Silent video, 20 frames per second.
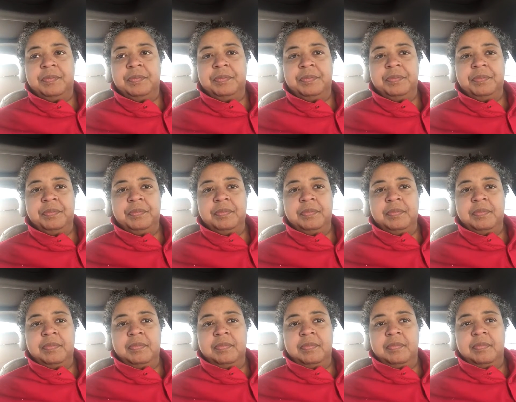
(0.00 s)

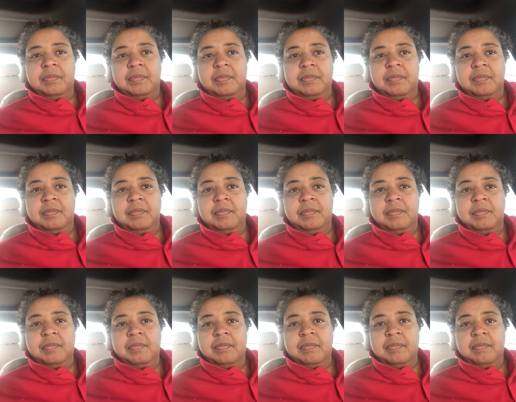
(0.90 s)

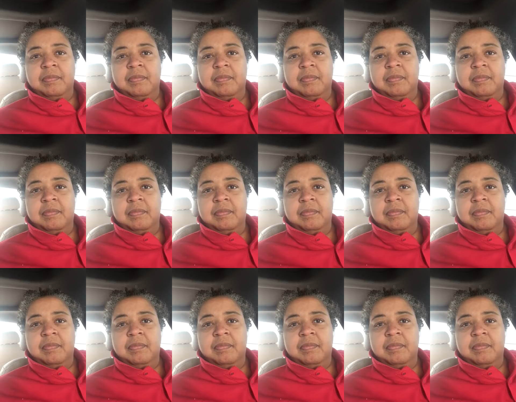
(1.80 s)
[no speech]